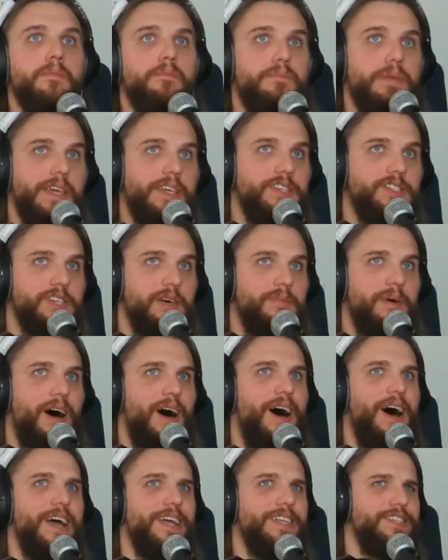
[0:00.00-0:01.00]
b sub
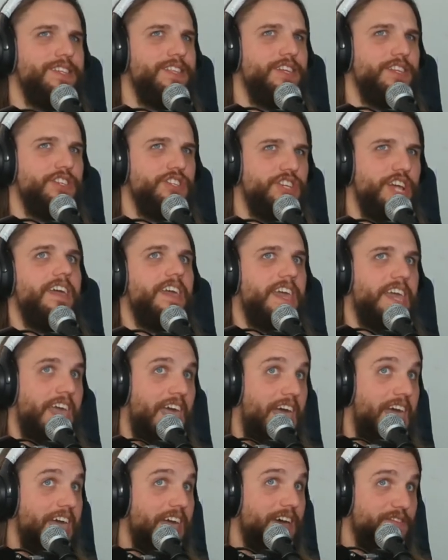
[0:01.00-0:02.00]
I to the j,
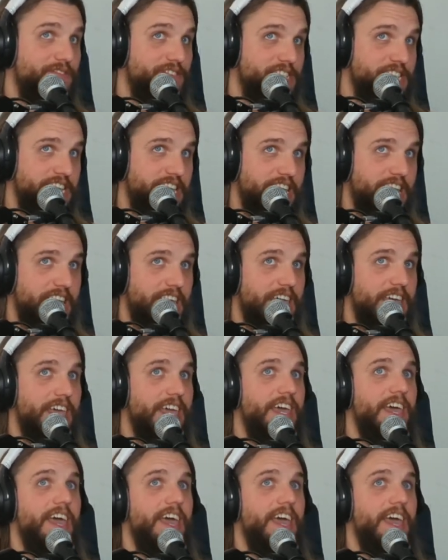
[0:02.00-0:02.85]
k of t,